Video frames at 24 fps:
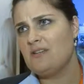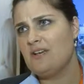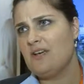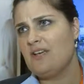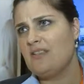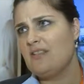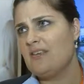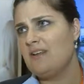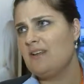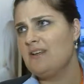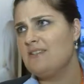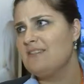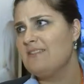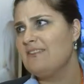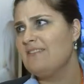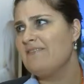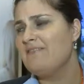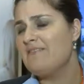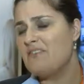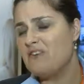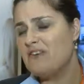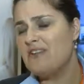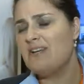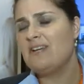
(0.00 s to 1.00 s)
I think it's a
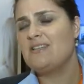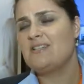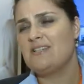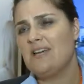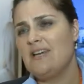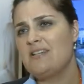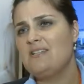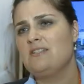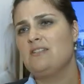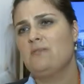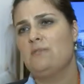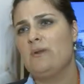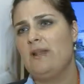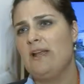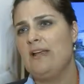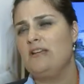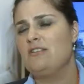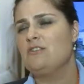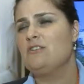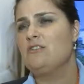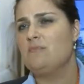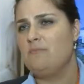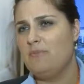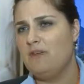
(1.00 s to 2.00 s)
very exciting
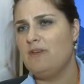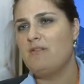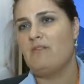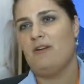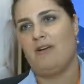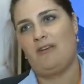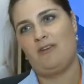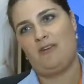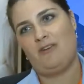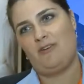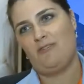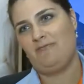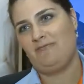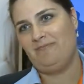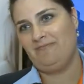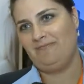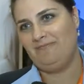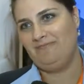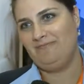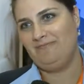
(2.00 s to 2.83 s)
place to be right now.